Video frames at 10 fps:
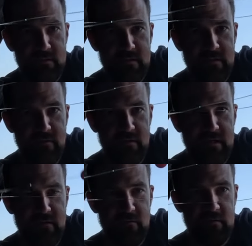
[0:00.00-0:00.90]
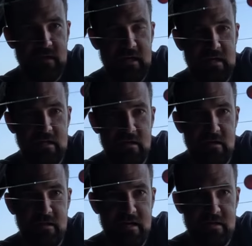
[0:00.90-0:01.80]
Then I've got a little kink in the
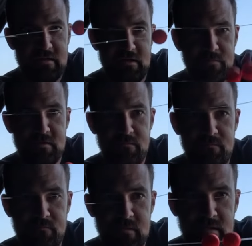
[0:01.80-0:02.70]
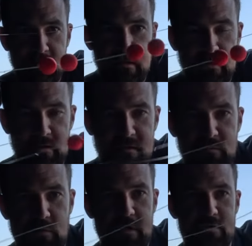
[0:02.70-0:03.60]
line there that stops them. So what it'll